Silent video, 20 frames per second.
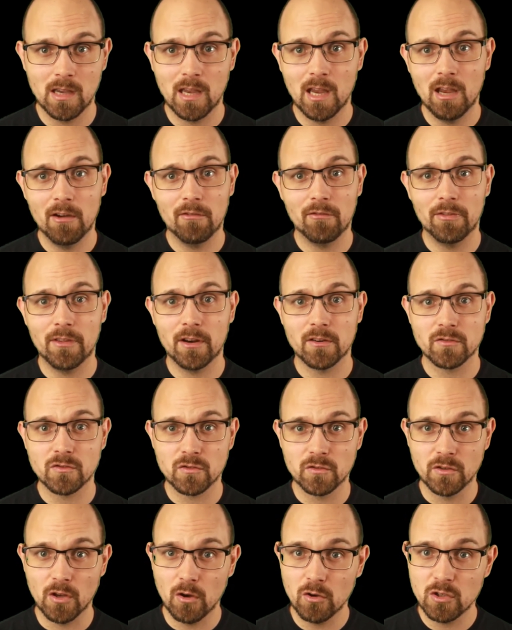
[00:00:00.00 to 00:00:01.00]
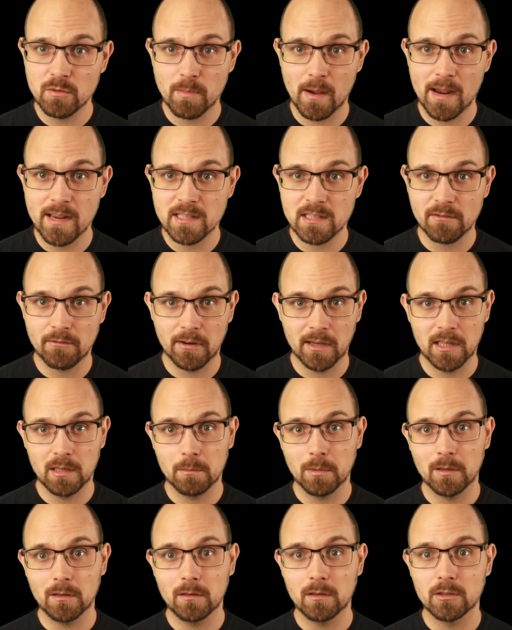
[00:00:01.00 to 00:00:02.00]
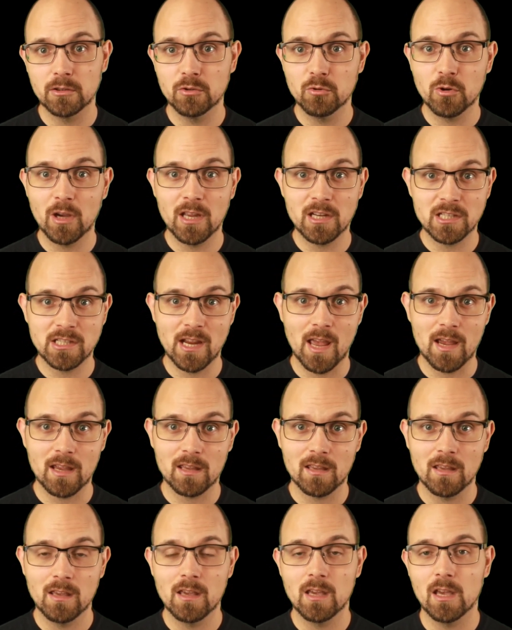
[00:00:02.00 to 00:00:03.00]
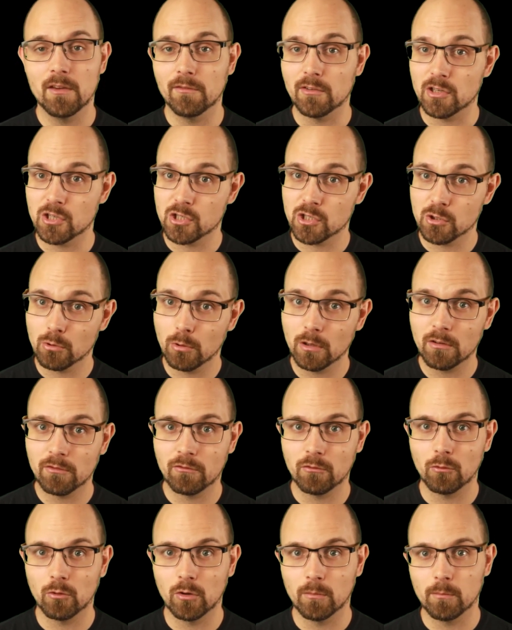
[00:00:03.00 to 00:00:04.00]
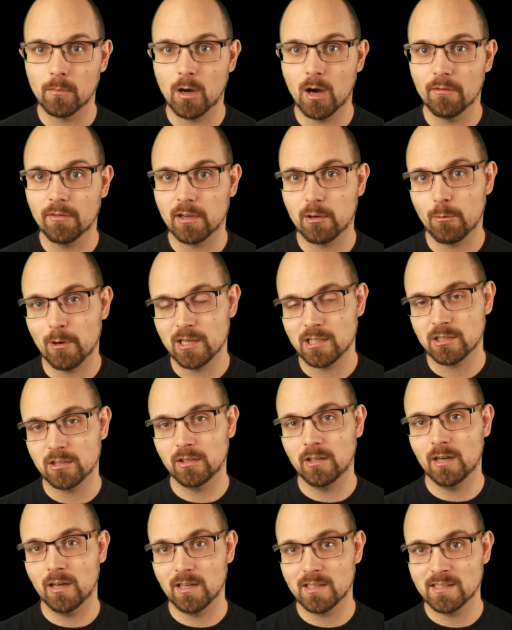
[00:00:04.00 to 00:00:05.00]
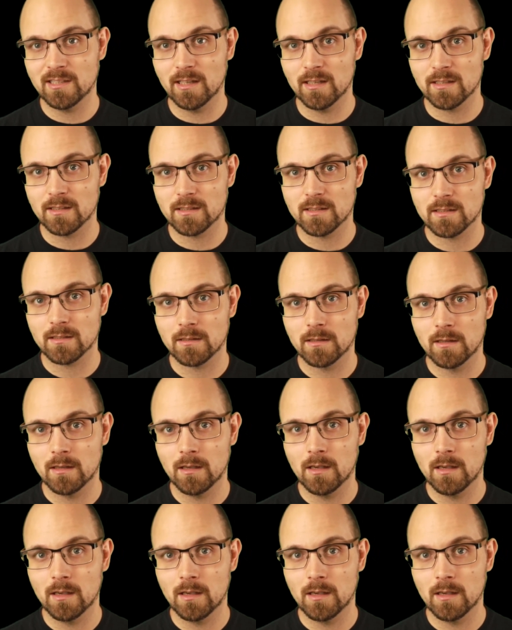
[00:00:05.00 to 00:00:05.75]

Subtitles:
If there's no space available, you can check if a short form of a questionnaire exists.